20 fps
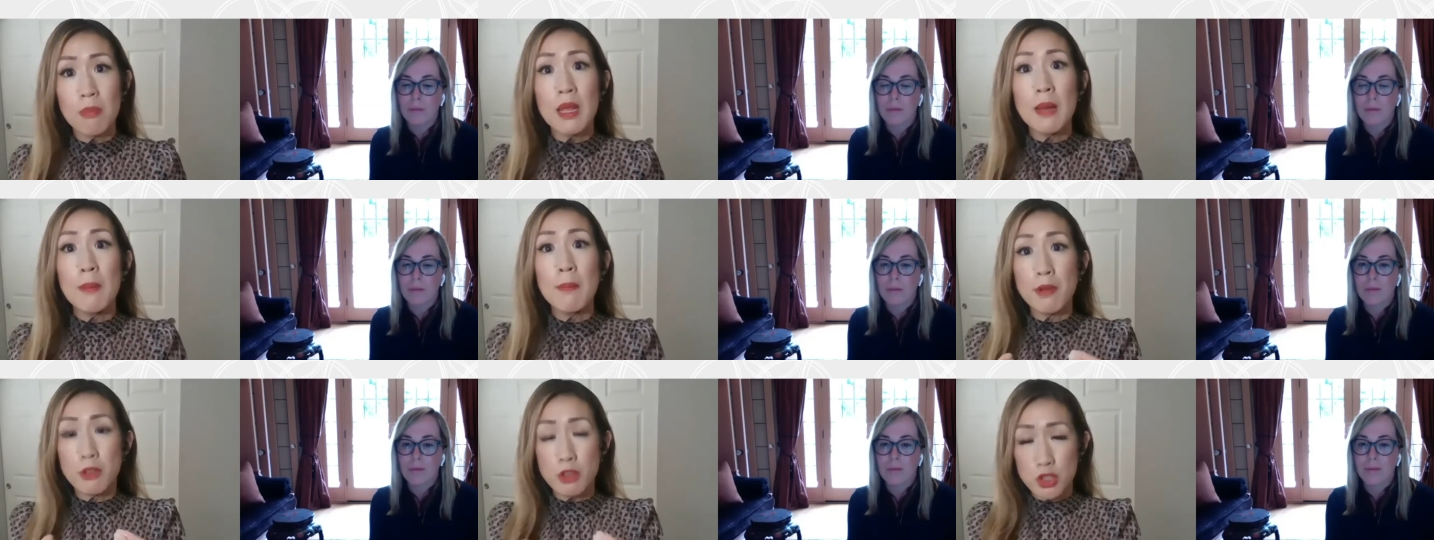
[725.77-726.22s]

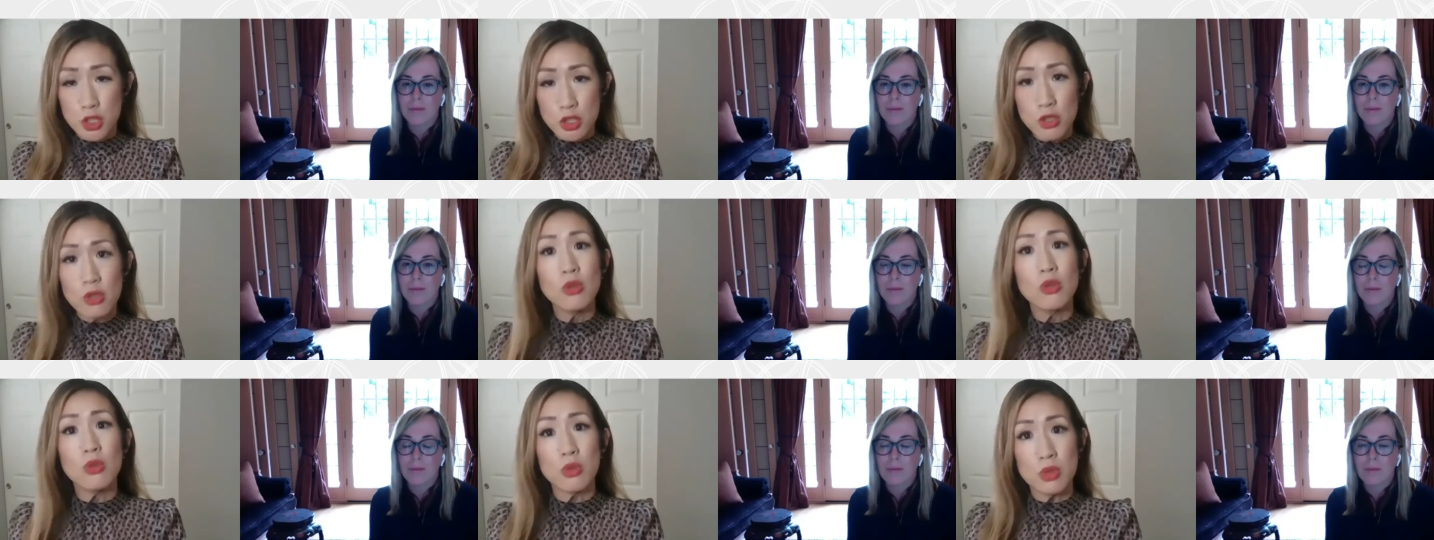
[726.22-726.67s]
Speaker 1: people
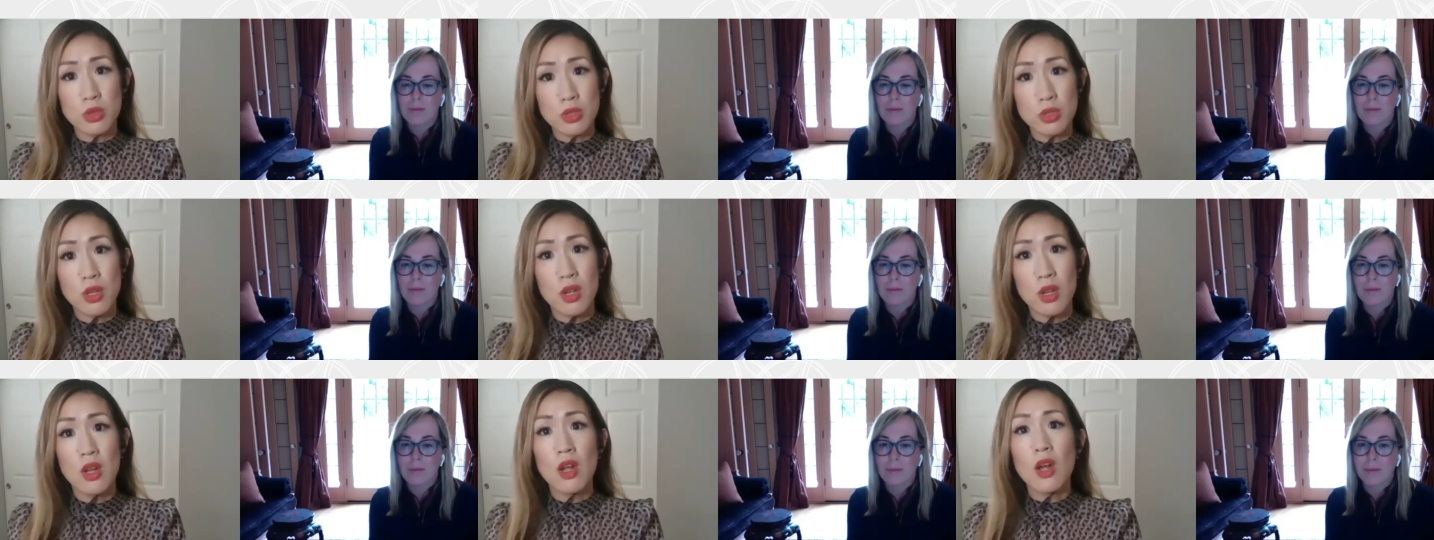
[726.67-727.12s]
choose
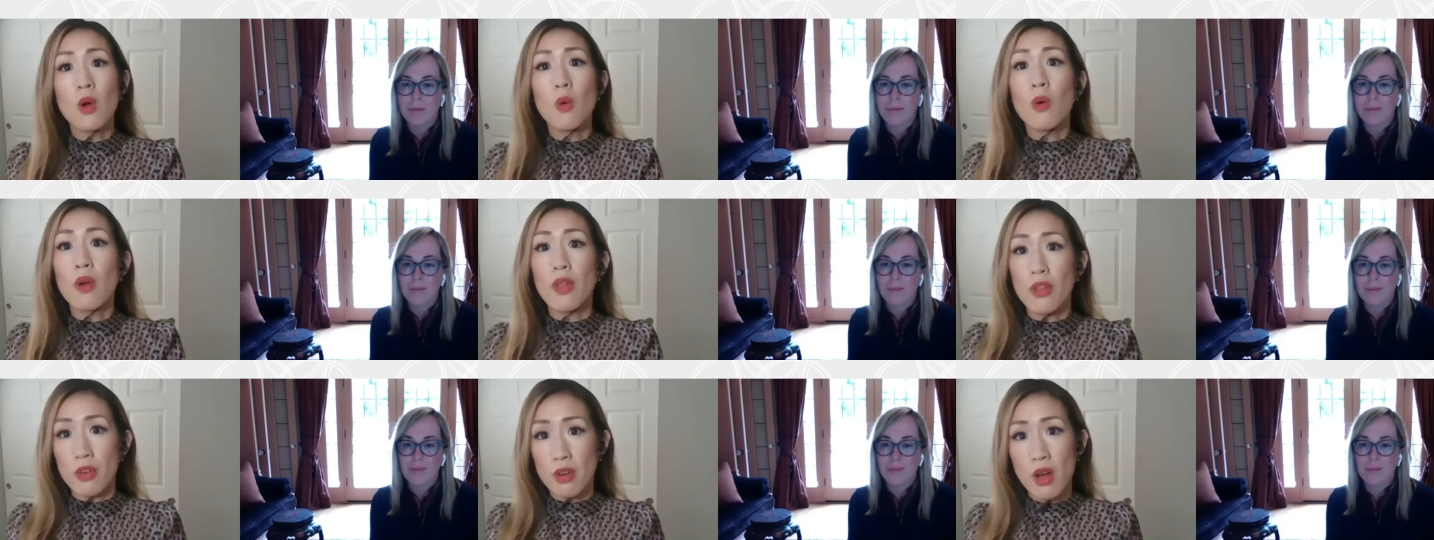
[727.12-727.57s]

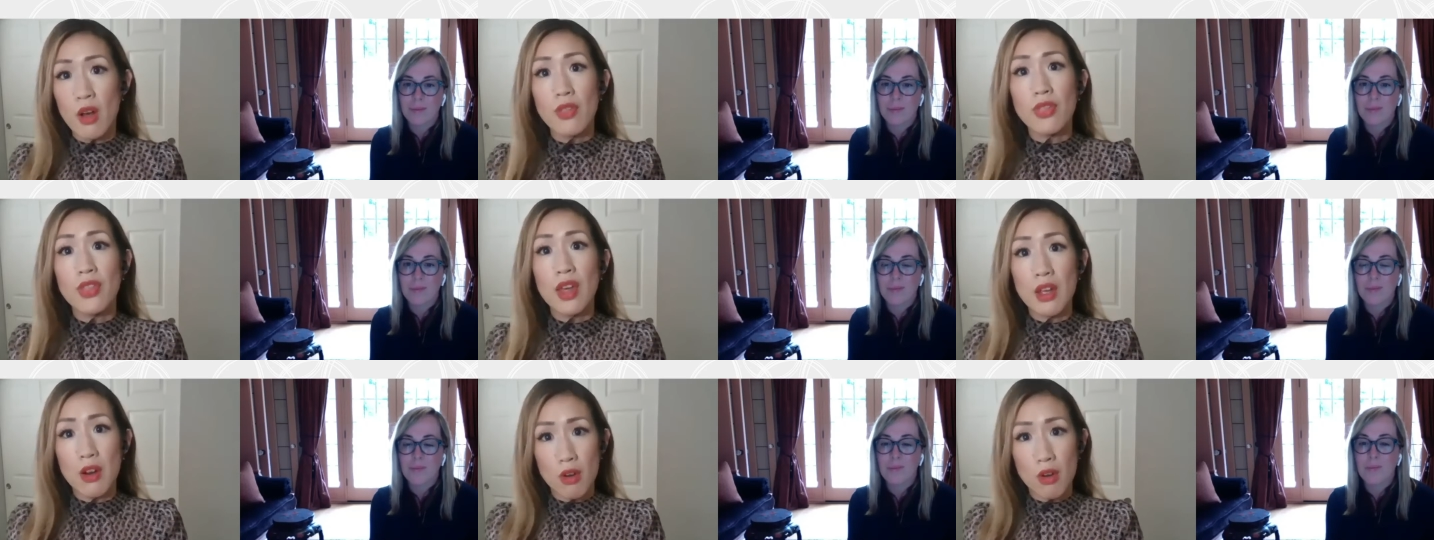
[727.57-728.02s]
whether or not
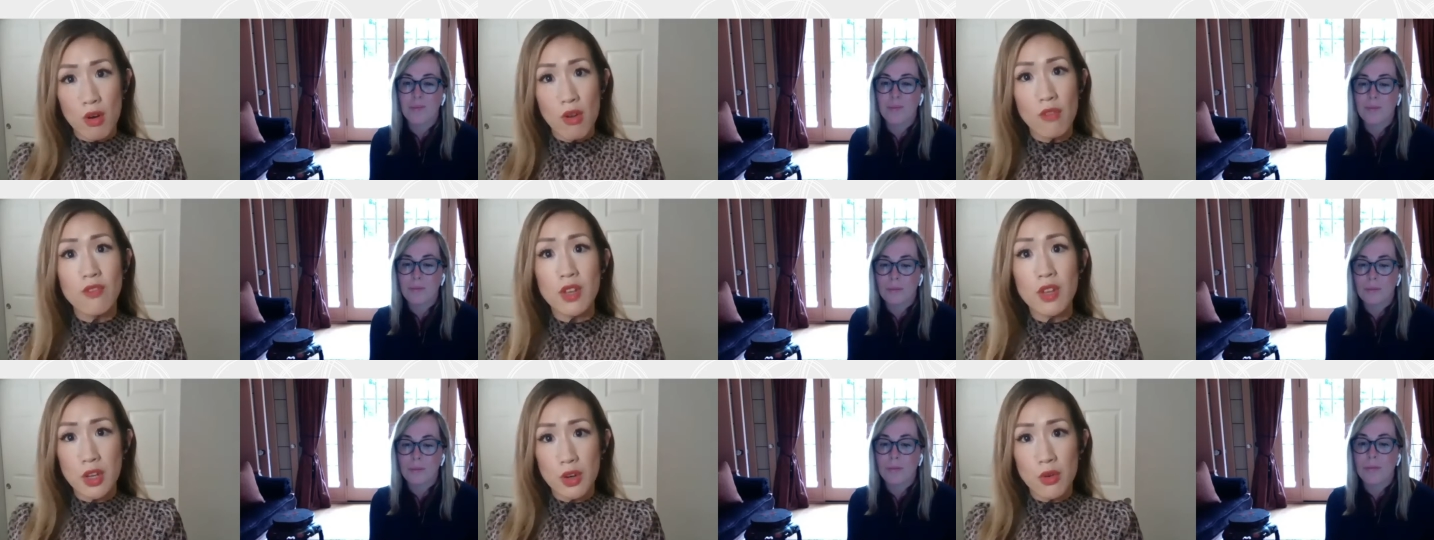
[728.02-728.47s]
they are on
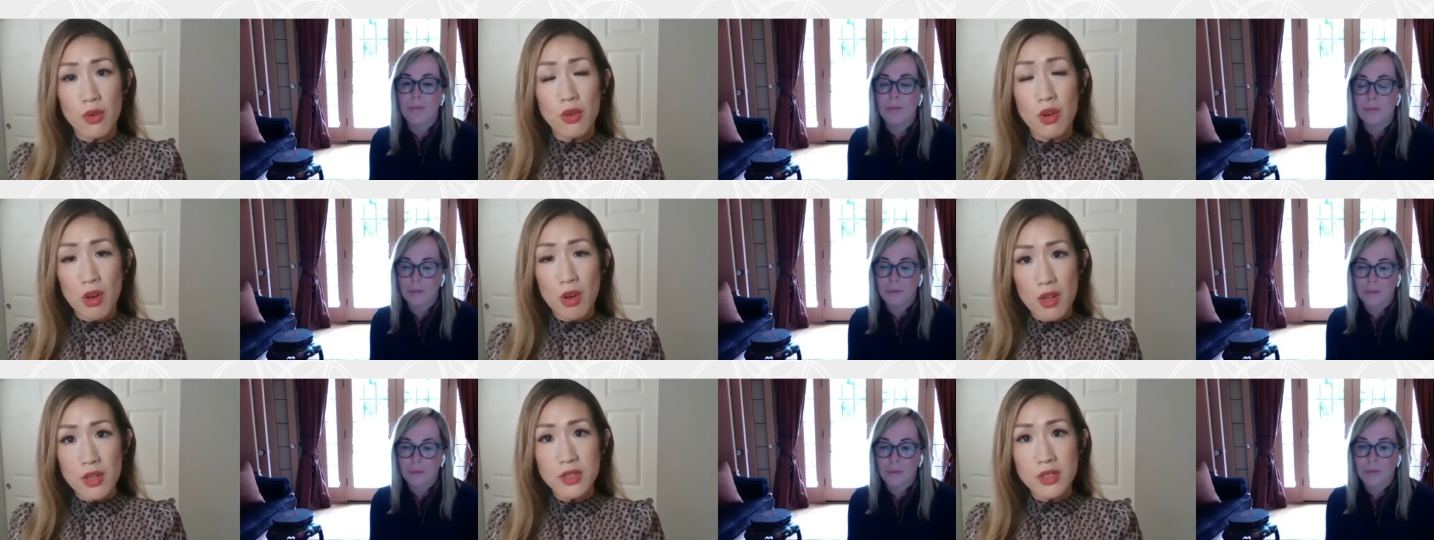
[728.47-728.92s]
video or
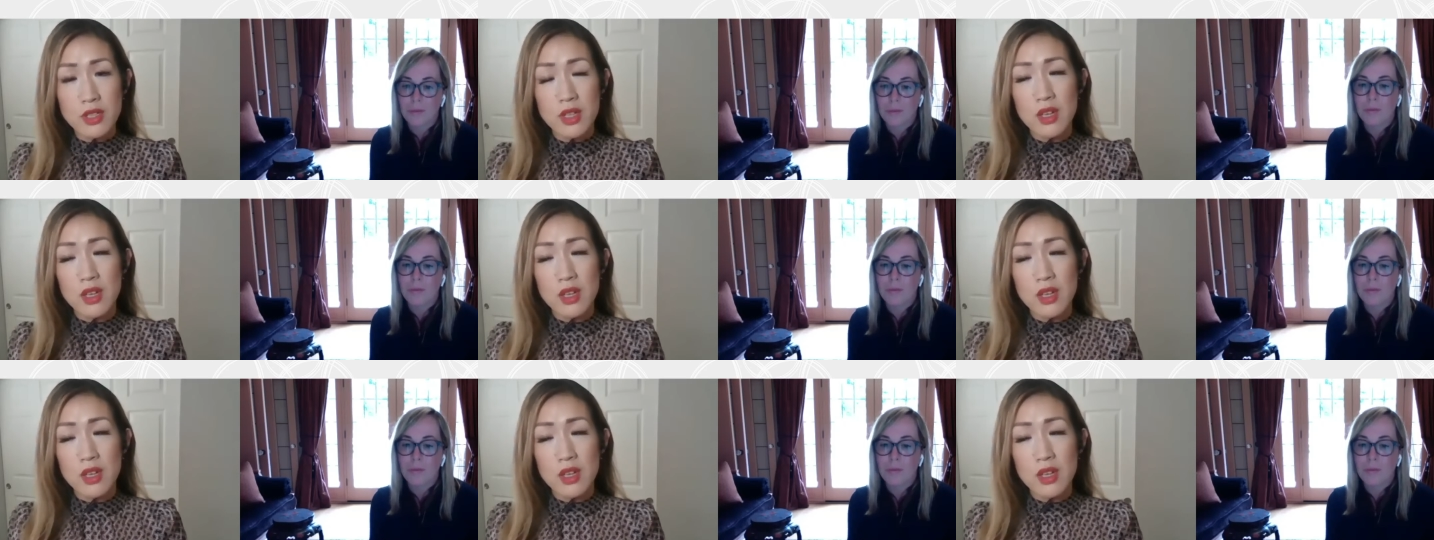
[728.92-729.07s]
not.